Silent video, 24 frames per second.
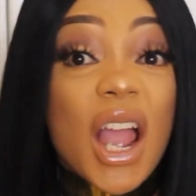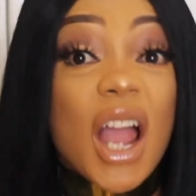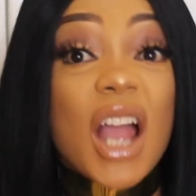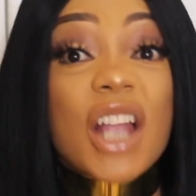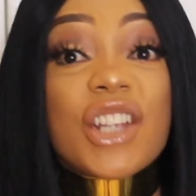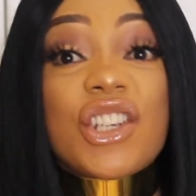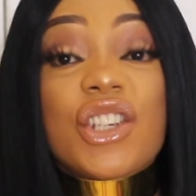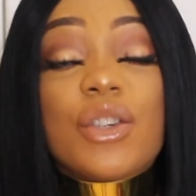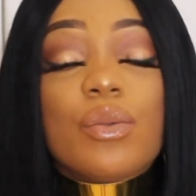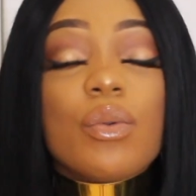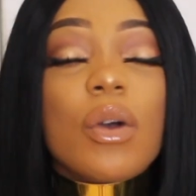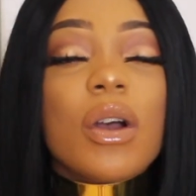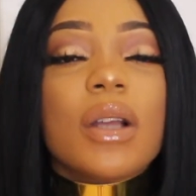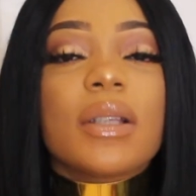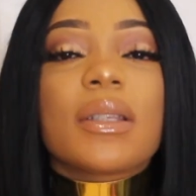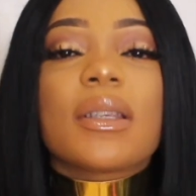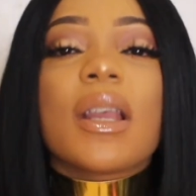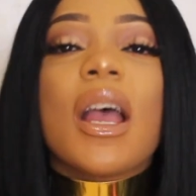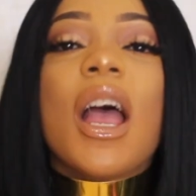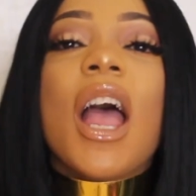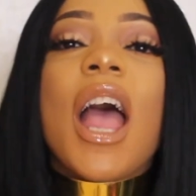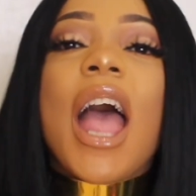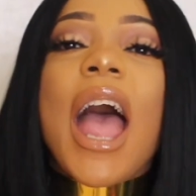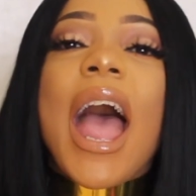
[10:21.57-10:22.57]
I just
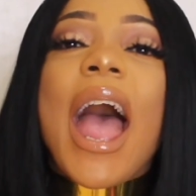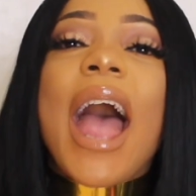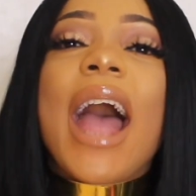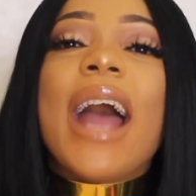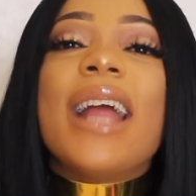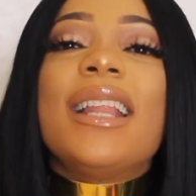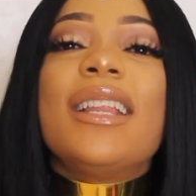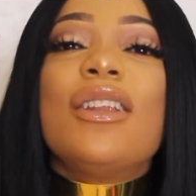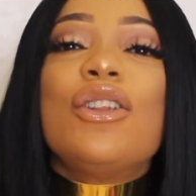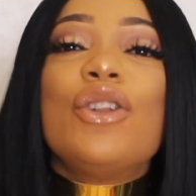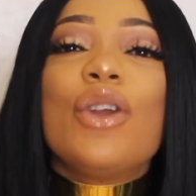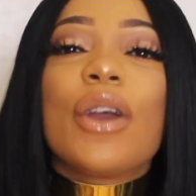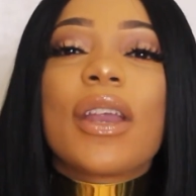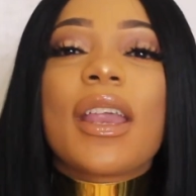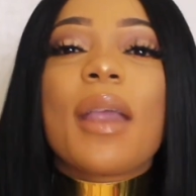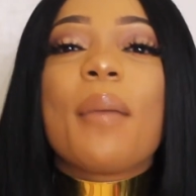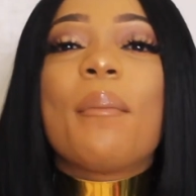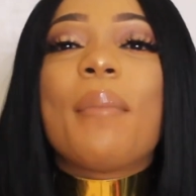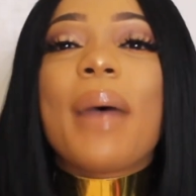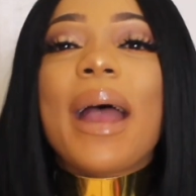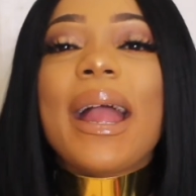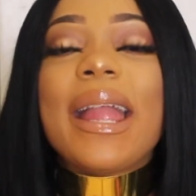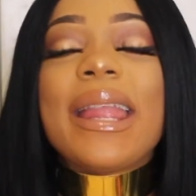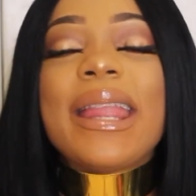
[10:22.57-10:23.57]
was. And
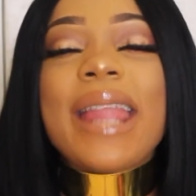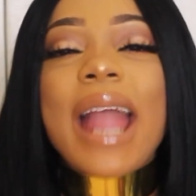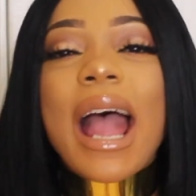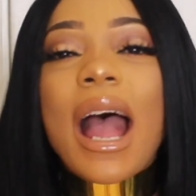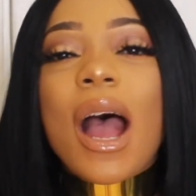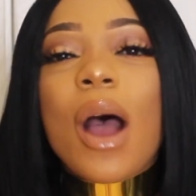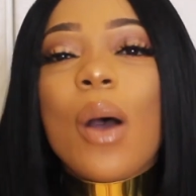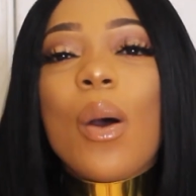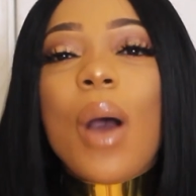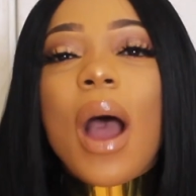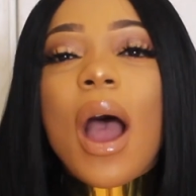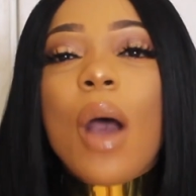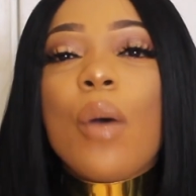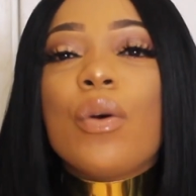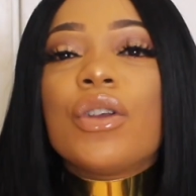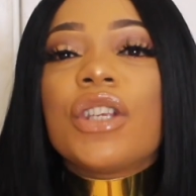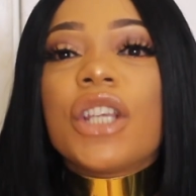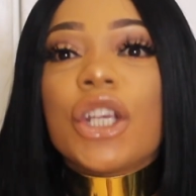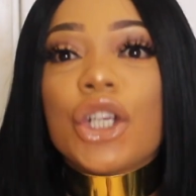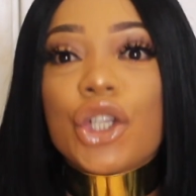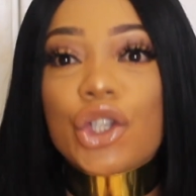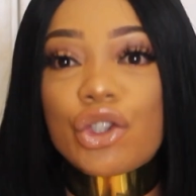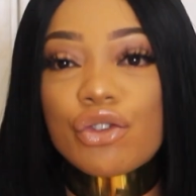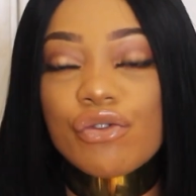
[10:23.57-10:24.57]
looking back now, I
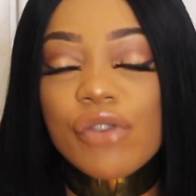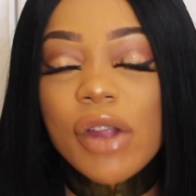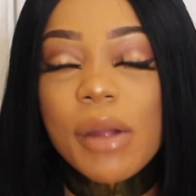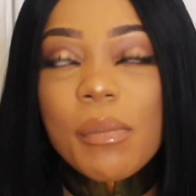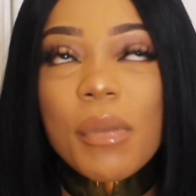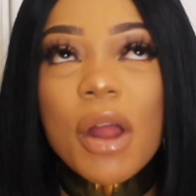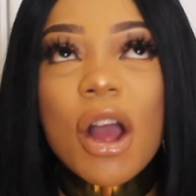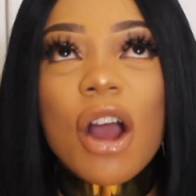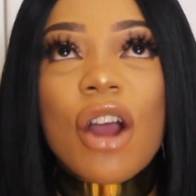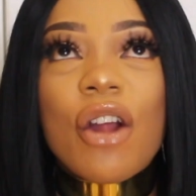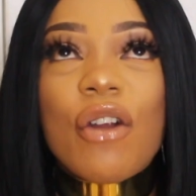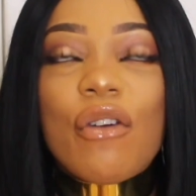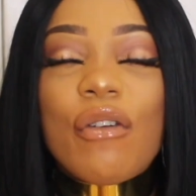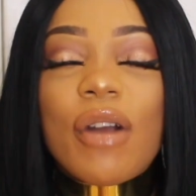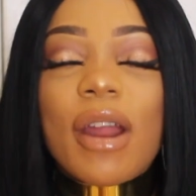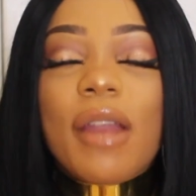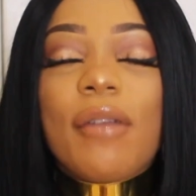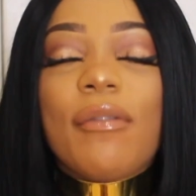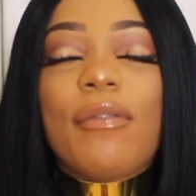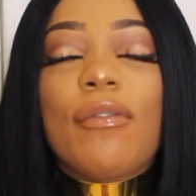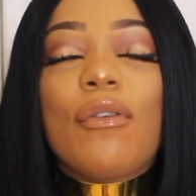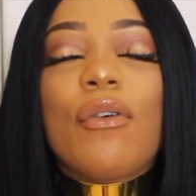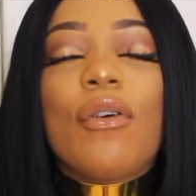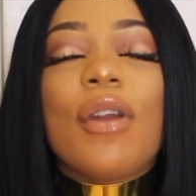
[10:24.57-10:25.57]
was extremely
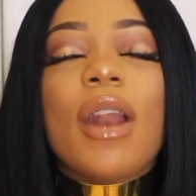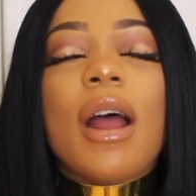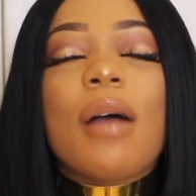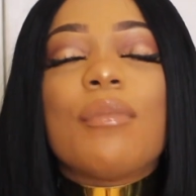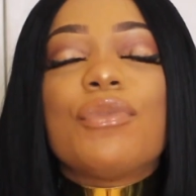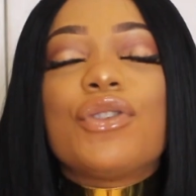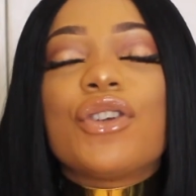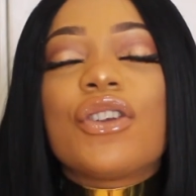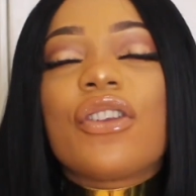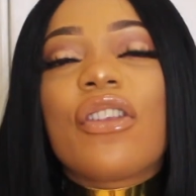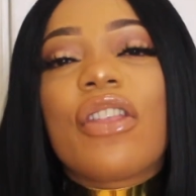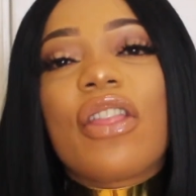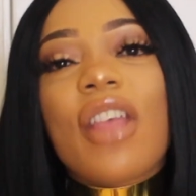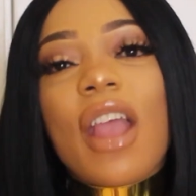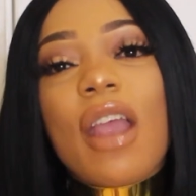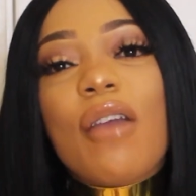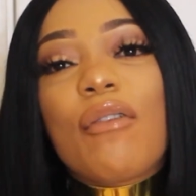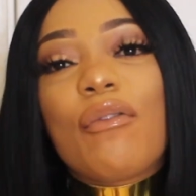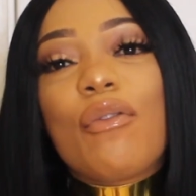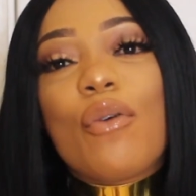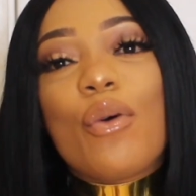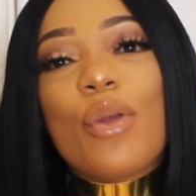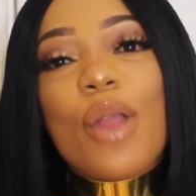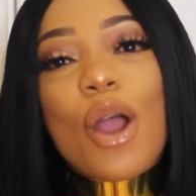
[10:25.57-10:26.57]
ungrateful and I'm just
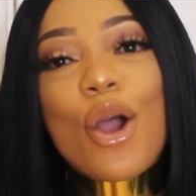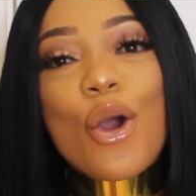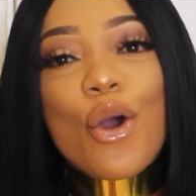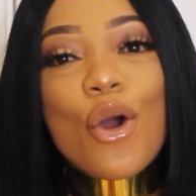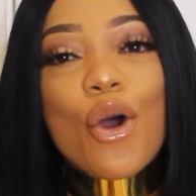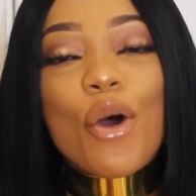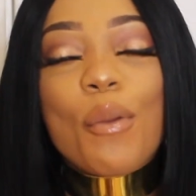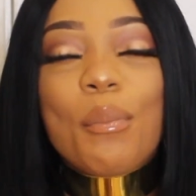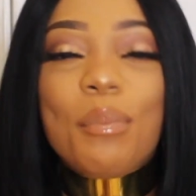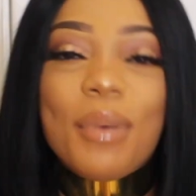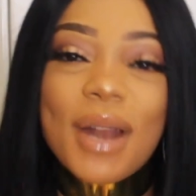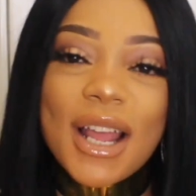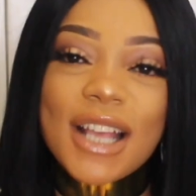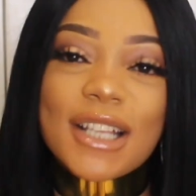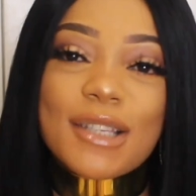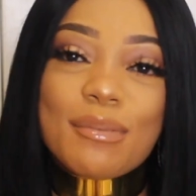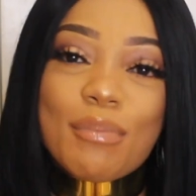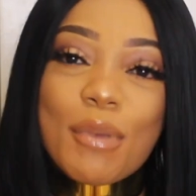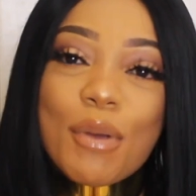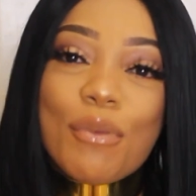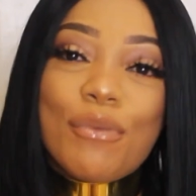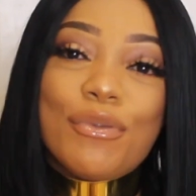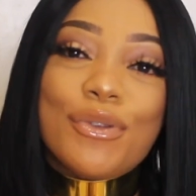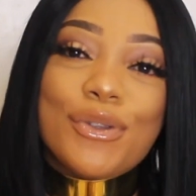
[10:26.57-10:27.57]
thankful that God
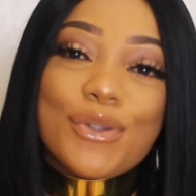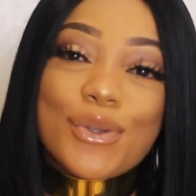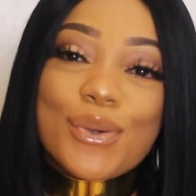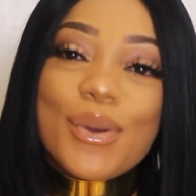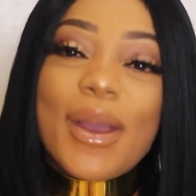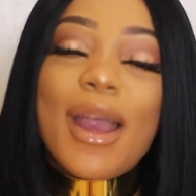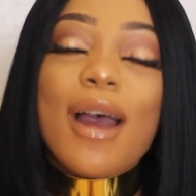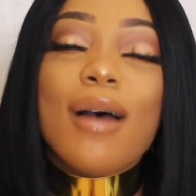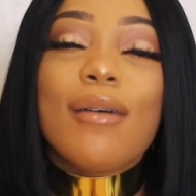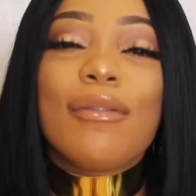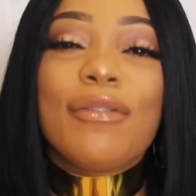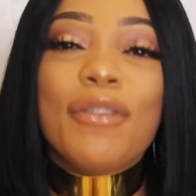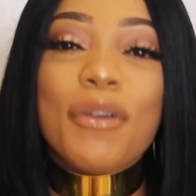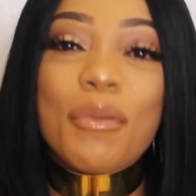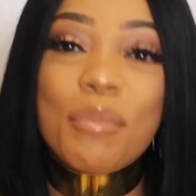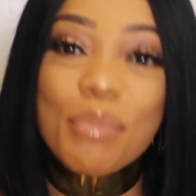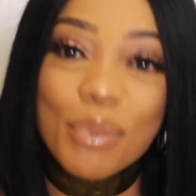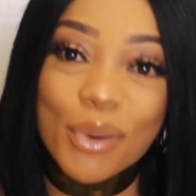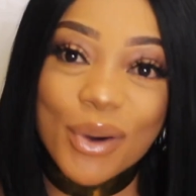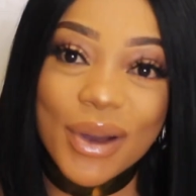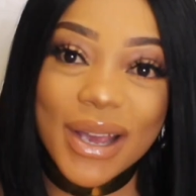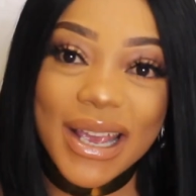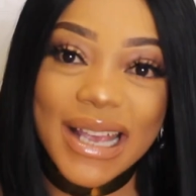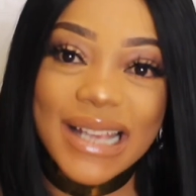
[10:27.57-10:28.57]
blessed me with two healthy
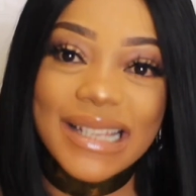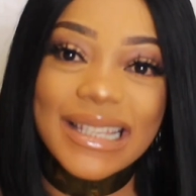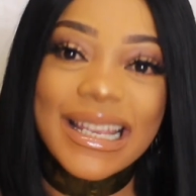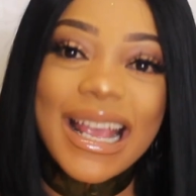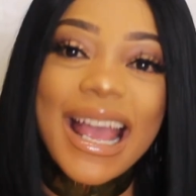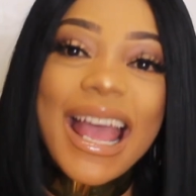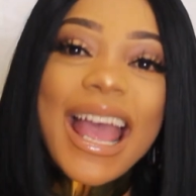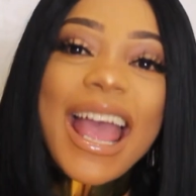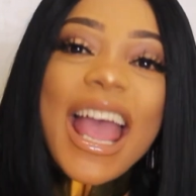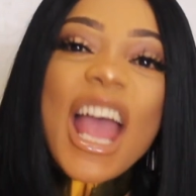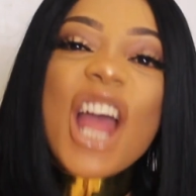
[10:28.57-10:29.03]
boys.